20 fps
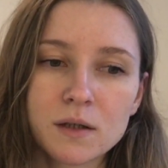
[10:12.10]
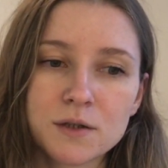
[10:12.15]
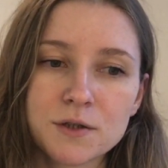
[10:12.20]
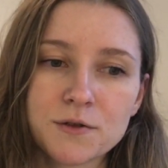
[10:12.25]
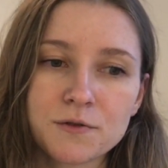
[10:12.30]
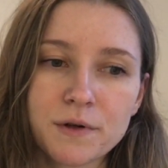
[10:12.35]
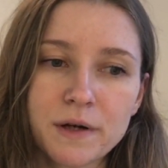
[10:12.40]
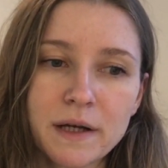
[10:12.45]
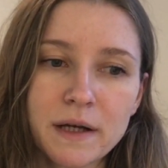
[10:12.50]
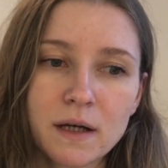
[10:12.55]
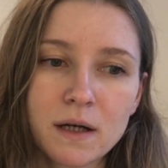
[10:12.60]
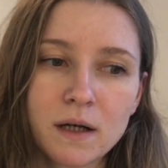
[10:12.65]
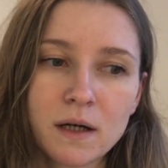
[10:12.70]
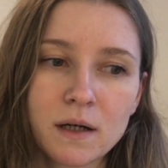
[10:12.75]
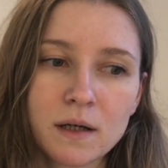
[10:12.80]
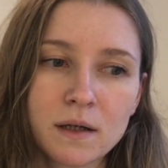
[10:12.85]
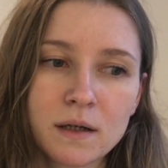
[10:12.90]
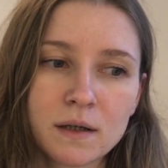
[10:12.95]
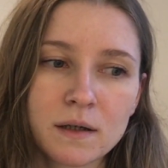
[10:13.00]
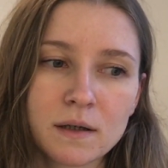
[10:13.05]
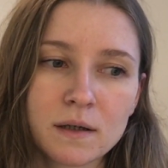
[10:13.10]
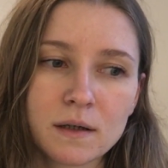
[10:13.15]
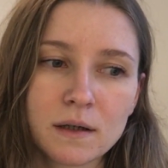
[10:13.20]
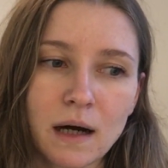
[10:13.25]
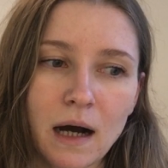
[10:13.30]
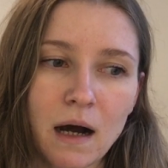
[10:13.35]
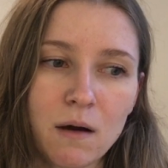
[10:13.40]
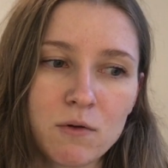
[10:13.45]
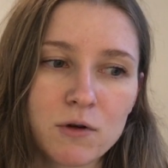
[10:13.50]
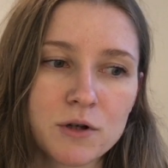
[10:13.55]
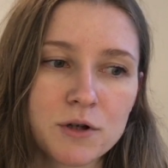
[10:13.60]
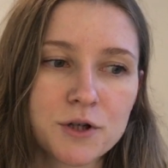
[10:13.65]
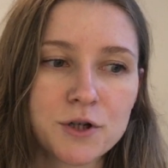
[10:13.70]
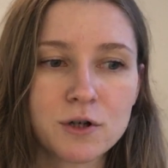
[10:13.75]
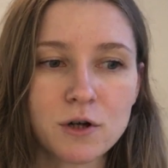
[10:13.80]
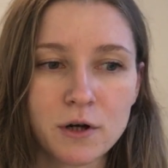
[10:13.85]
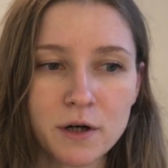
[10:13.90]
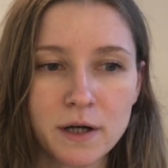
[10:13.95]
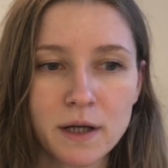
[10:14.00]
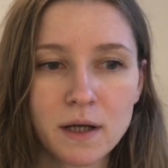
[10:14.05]
during our
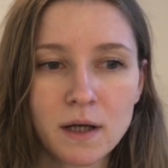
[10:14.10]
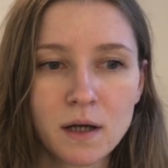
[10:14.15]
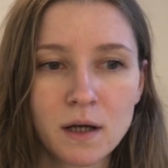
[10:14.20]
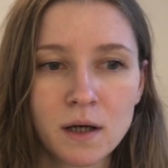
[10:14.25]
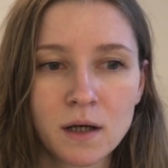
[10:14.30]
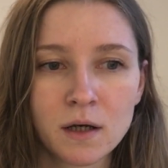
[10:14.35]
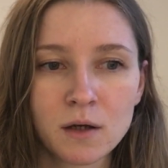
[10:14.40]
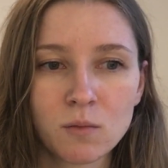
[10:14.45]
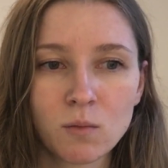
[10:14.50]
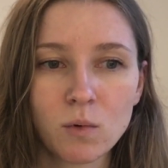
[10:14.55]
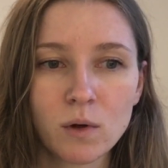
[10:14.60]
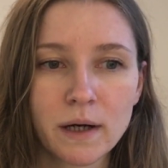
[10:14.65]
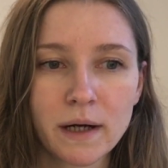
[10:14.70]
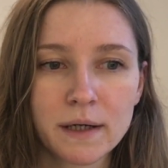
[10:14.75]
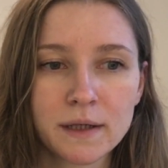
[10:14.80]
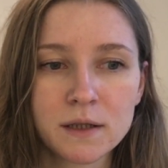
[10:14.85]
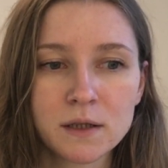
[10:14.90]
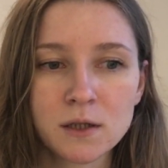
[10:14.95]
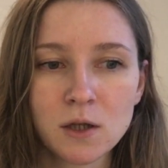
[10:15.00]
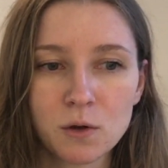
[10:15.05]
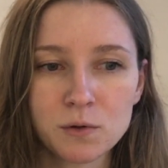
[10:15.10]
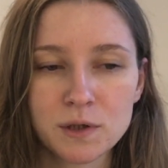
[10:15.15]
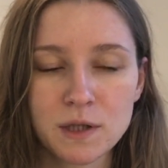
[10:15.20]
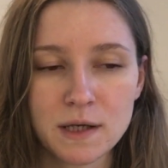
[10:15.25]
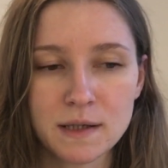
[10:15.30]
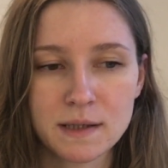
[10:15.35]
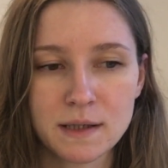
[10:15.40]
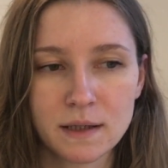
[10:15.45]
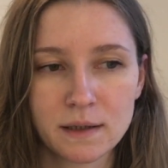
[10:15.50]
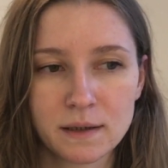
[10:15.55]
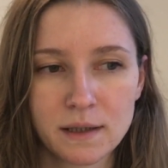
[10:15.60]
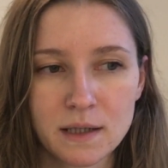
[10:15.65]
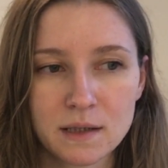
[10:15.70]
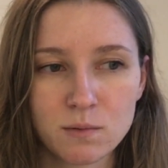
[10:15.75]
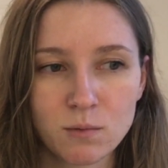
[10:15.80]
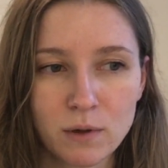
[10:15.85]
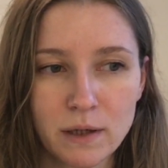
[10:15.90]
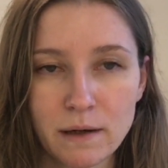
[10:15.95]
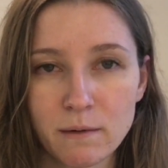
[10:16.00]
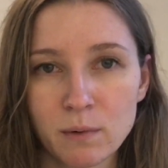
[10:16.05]
journey, what I noticed, and that's
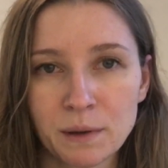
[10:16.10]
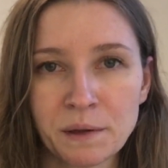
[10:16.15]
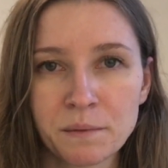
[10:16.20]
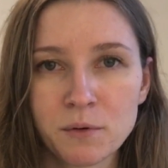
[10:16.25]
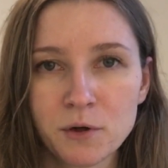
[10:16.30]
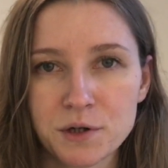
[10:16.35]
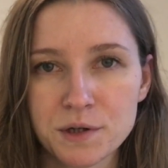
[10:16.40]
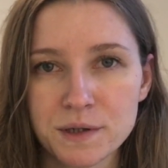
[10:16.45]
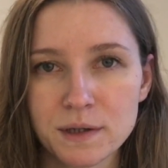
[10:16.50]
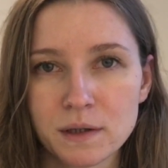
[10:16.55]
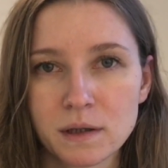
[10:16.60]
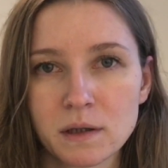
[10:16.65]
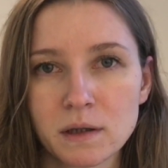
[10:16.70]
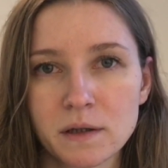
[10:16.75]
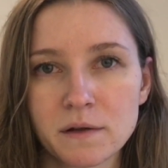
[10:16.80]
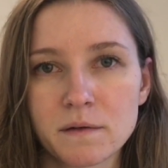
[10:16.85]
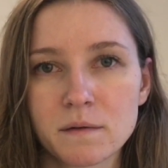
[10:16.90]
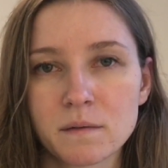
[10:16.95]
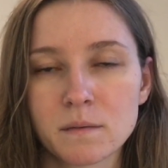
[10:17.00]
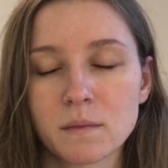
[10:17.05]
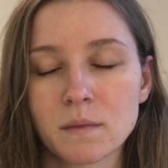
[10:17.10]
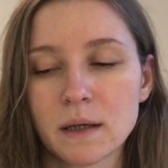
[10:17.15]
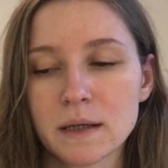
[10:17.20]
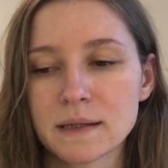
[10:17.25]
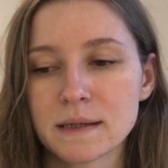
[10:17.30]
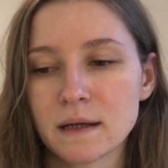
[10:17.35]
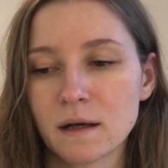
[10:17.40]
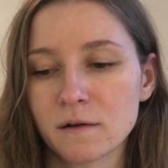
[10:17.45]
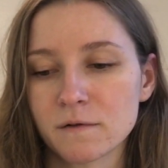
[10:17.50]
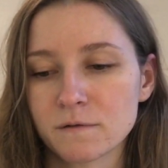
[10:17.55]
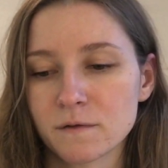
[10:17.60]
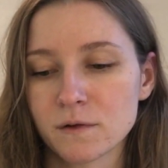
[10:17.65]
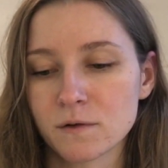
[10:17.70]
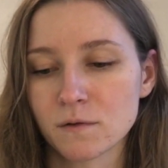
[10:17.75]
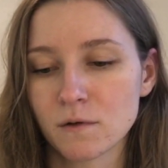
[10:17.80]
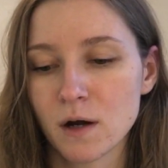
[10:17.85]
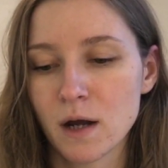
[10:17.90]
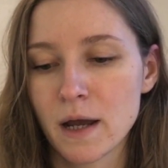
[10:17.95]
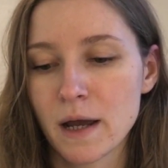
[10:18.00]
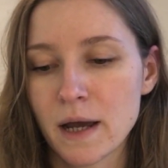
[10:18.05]
what I went personally myself
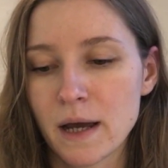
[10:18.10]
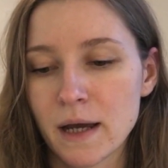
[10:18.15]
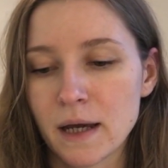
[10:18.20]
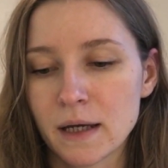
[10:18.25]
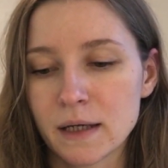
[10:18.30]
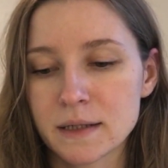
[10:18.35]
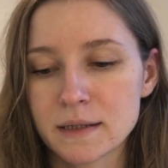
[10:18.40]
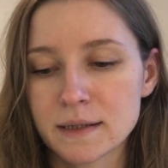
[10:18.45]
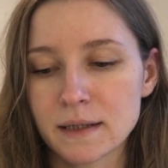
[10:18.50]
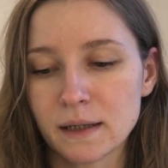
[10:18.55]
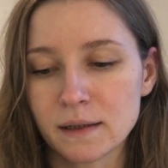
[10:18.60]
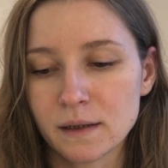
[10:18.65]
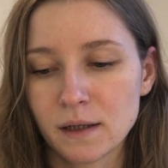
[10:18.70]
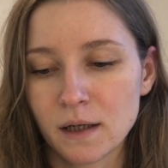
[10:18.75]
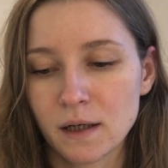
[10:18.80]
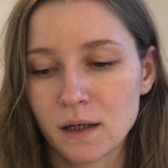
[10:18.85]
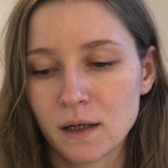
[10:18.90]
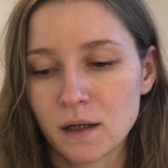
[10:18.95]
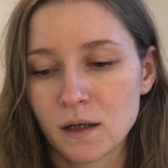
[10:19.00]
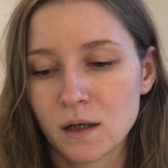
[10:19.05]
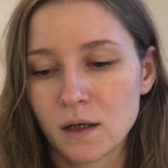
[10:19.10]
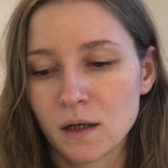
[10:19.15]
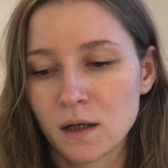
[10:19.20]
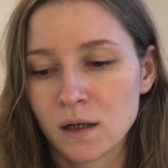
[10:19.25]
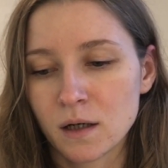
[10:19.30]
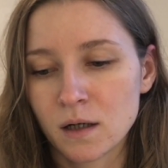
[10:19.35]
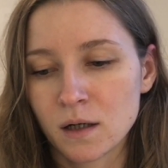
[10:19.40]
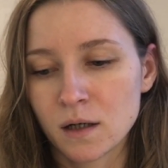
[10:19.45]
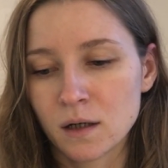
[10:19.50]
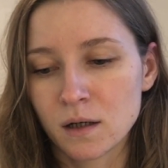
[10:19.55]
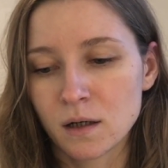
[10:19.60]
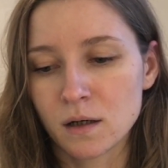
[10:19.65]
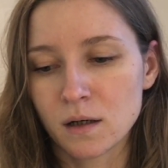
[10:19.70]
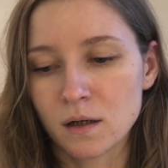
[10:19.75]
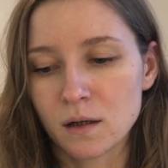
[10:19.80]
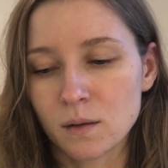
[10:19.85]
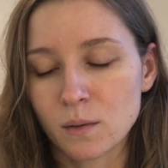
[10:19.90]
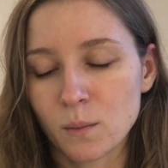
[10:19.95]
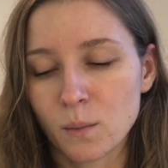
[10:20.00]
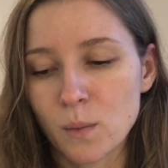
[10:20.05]
through, is that
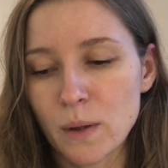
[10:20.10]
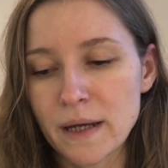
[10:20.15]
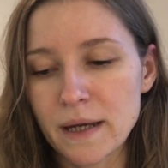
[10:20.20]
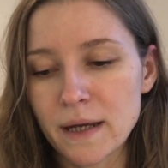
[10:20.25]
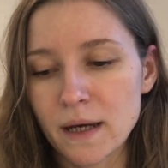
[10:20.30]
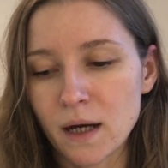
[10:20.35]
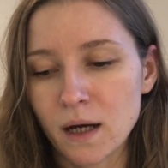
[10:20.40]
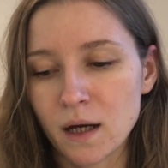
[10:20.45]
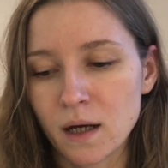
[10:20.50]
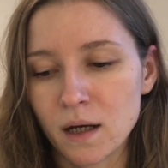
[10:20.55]
we